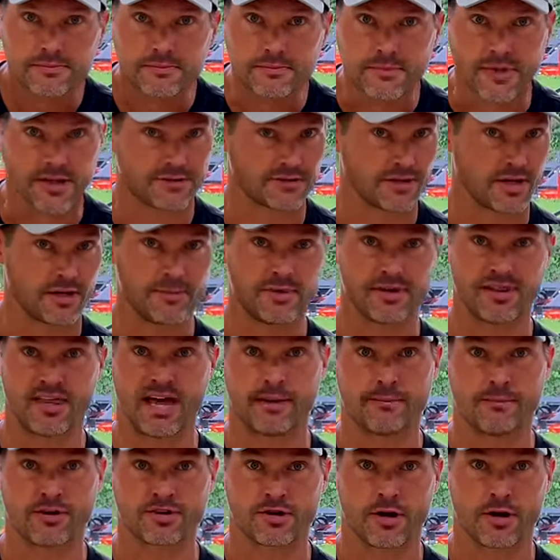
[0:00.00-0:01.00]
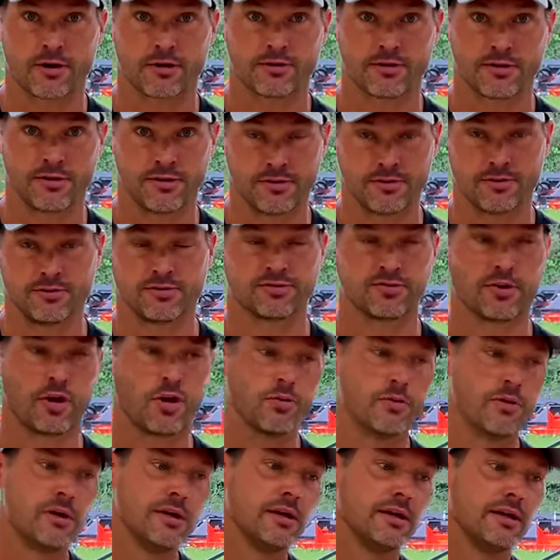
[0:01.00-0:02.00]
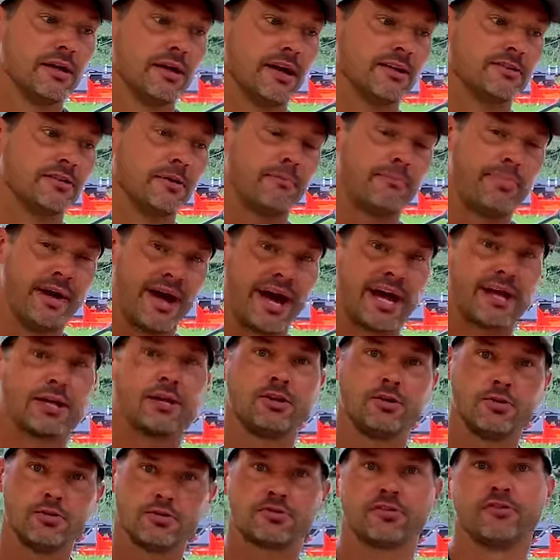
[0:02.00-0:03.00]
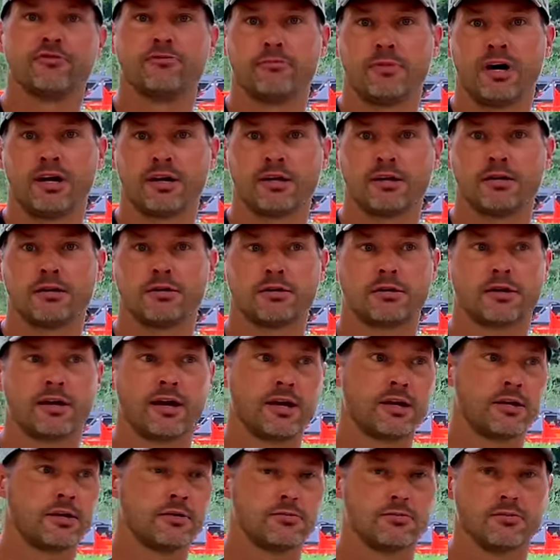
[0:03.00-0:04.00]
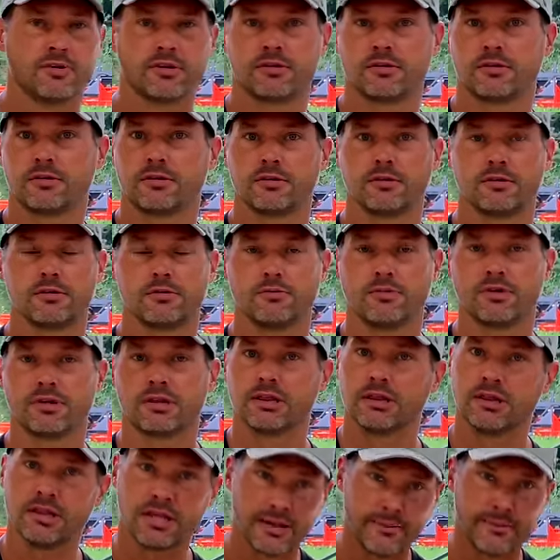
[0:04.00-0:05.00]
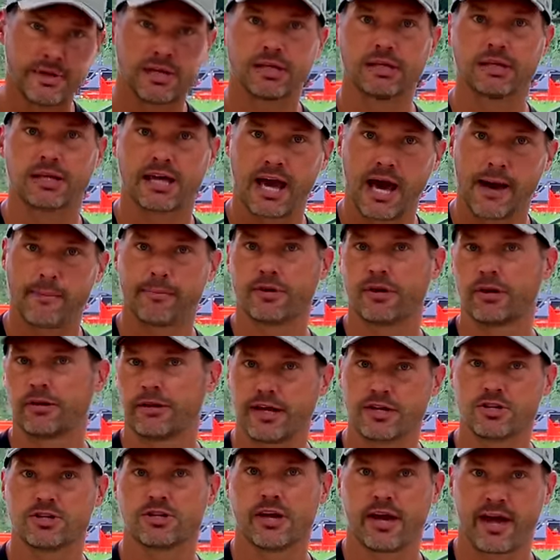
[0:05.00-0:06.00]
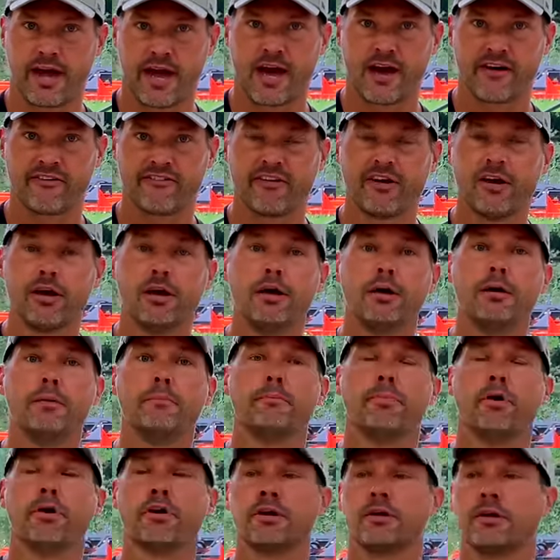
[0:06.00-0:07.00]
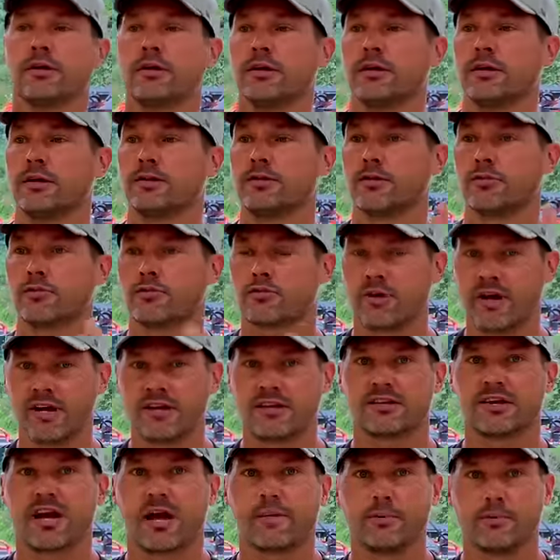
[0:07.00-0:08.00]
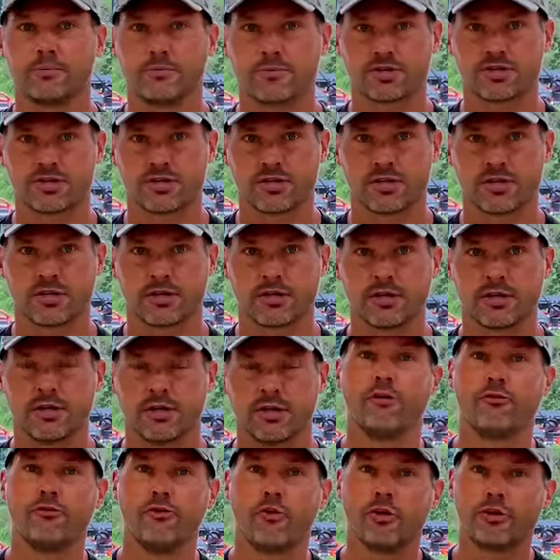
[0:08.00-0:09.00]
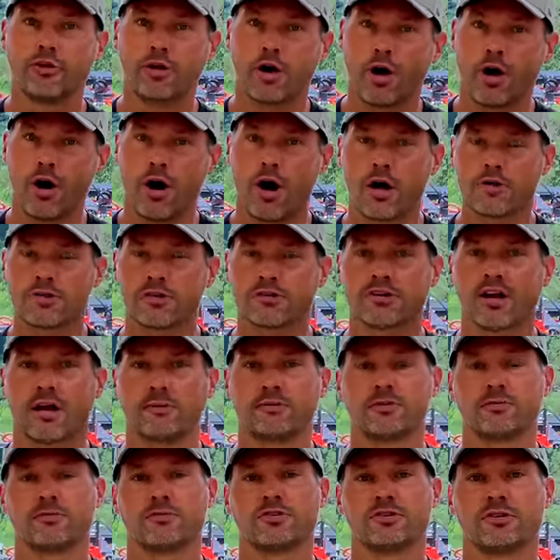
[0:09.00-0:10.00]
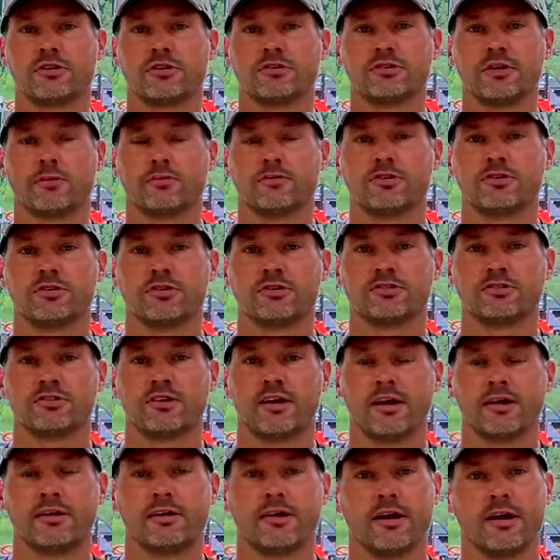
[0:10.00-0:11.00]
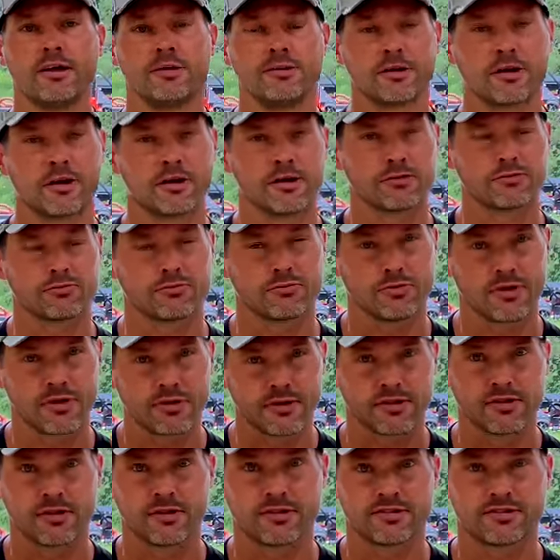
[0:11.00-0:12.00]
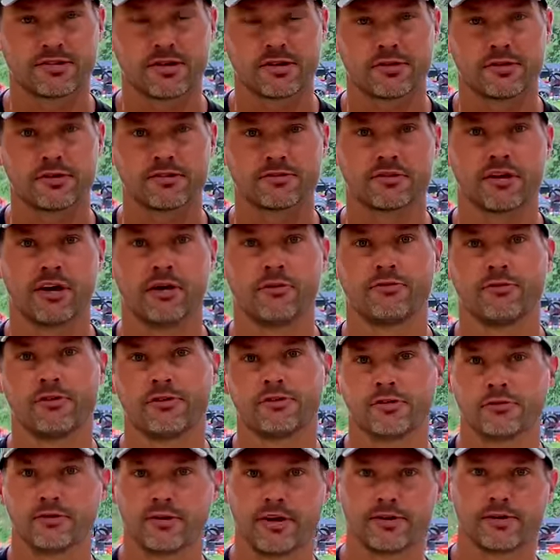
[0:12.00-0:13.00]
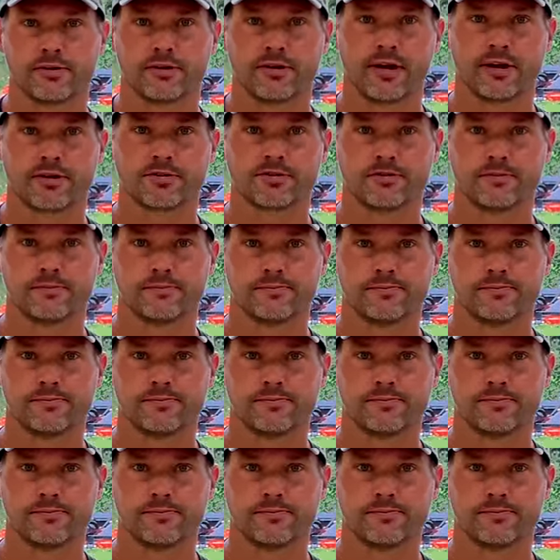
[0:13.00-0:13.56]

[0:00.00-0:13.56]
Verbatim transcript: it's going to be that much harder to do. So it's a bad use of money, okay? With limited capital that you have, put it in the right type of machine. Avoid all the types of machines that we just said, and you're going to really steer yourself in the right direction.